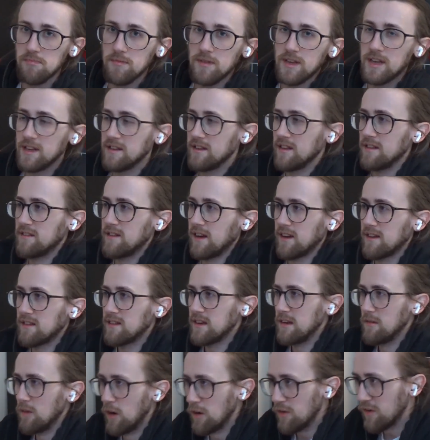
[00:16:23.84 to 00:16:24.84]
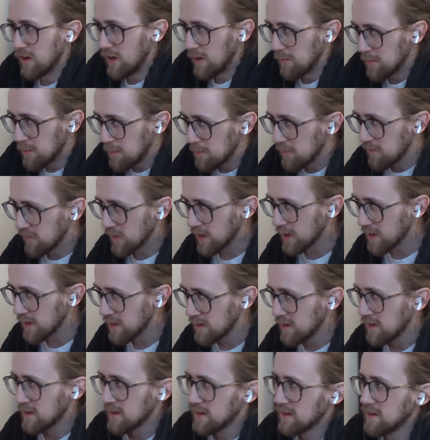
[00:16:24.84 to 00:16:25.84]
You did take zero time, to be fair.
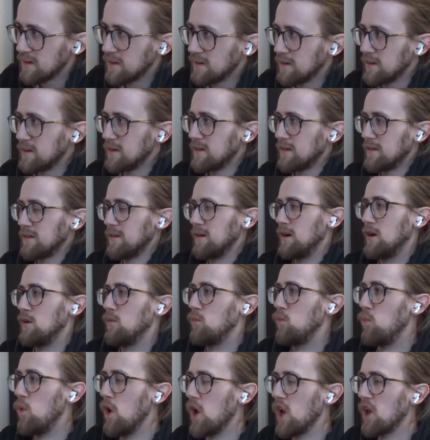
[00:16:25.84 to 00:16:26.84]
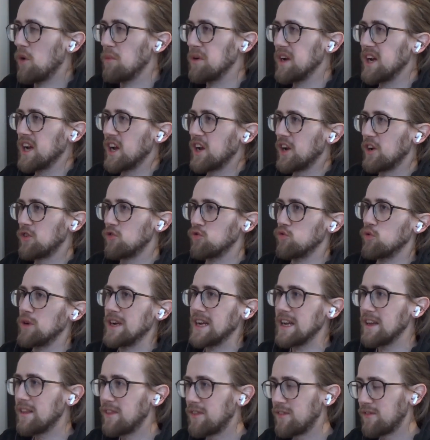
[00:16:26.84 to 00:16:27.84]
Wallowing in
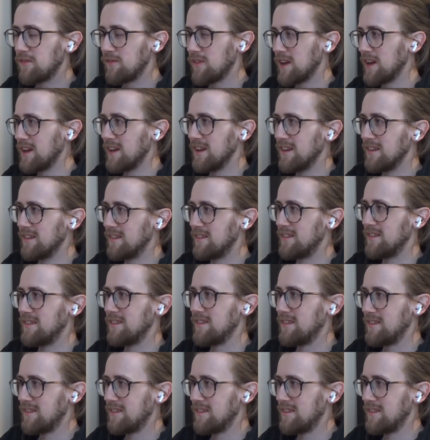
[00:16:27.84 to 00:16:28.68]
grief is